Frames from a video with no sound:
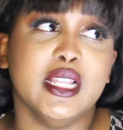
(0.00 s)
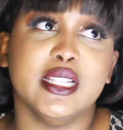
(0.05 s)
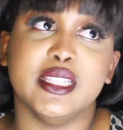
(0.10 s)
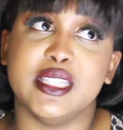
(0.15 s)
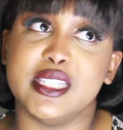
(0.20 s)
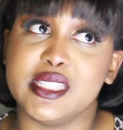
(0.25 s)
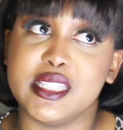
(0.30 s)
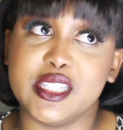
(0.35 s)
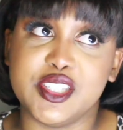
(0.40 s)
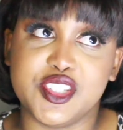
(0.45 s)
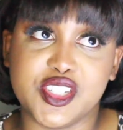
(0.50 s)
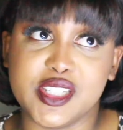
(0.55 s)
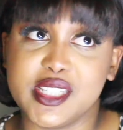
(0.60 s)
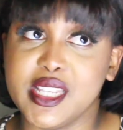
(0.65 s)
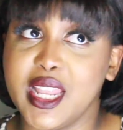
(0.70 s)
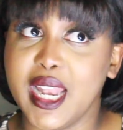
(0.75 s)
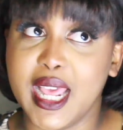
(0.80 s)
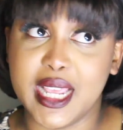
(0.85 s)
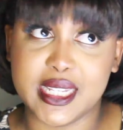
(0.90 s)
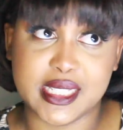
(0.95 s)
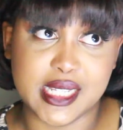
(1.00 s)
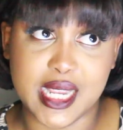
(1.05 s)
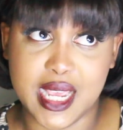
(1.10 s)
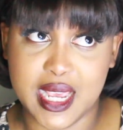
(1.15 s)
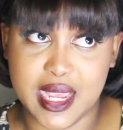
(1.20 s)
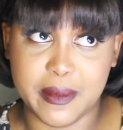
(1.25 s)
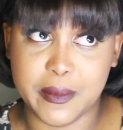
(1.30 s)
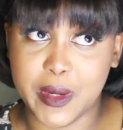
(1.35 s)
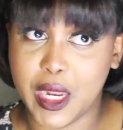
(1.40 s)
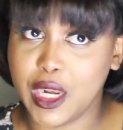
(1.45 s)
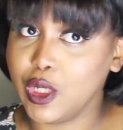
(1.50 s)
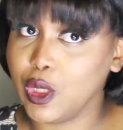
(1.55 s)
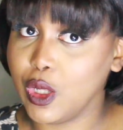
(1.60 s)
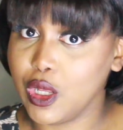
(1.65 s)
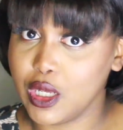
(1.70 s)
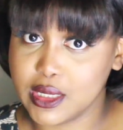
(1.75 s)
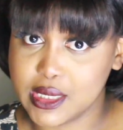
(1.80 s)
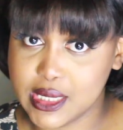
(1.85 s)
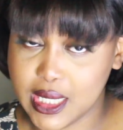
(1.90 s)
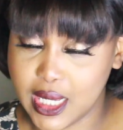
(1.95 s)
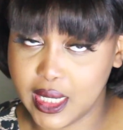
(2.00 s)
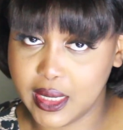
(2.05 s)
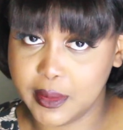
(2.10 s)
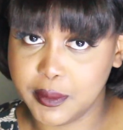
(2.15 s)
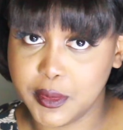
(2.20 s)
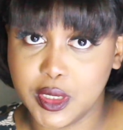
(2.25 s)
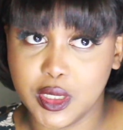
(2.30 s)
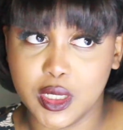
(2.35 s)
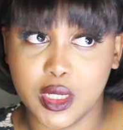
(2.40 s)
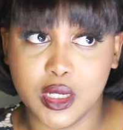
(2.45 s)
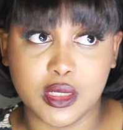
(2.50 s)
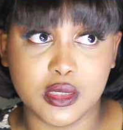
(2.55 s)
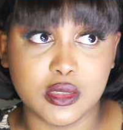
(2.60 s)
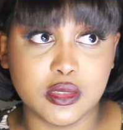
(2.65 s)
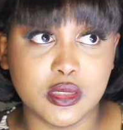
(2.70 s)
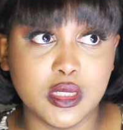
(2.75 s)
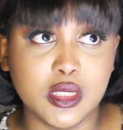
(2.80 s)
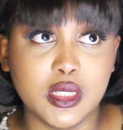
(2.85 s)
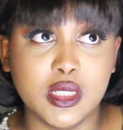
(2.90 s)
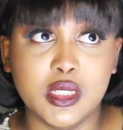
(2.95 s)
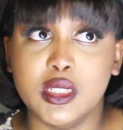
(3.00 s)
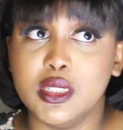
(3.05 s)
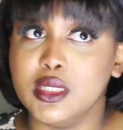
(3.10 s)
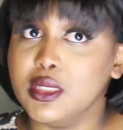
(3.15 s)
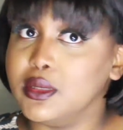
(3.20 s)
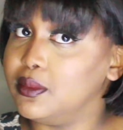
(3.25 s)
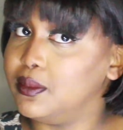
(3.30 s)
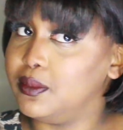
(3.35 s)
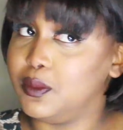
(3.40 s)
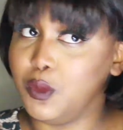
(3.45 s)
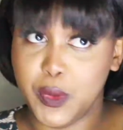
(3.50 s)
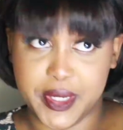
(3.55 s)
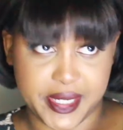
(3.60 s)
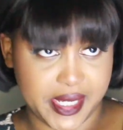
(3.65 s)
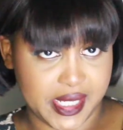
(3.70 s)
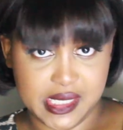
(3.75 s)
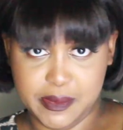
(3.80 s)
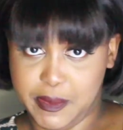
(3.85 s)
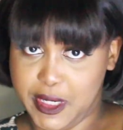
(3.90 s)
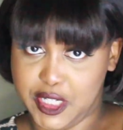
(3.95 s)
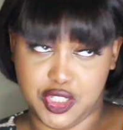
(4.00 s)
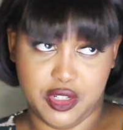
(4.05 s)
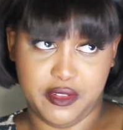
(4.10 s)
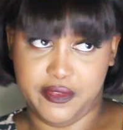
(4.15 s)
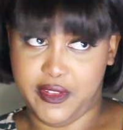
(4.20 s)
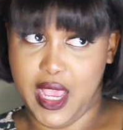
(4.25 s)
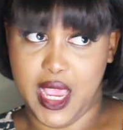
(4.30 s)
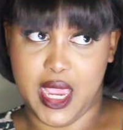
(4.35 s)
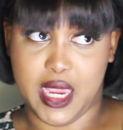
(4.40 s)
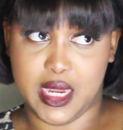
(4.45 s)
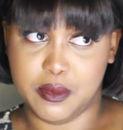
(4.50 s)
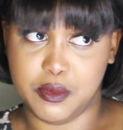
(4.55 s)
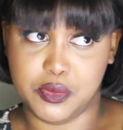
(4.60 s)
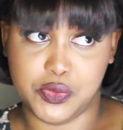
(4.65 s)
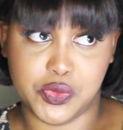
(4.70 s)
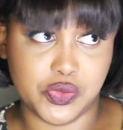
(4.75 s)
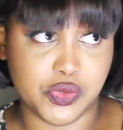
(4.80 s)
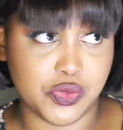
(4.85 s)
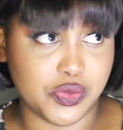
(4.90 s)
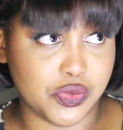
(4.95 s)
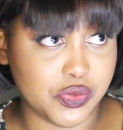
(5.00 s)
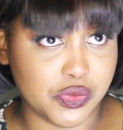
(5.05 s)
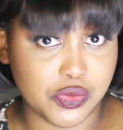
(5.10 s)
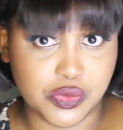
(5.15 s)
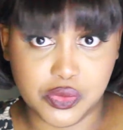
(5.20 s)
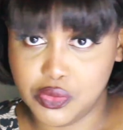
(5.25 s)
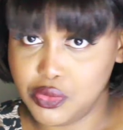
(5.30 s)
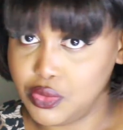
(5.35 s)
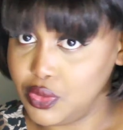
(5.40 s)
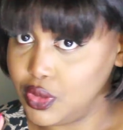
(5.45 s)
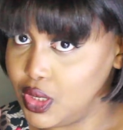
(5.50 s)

this is just a nice time, not a long time, weekend special vibes.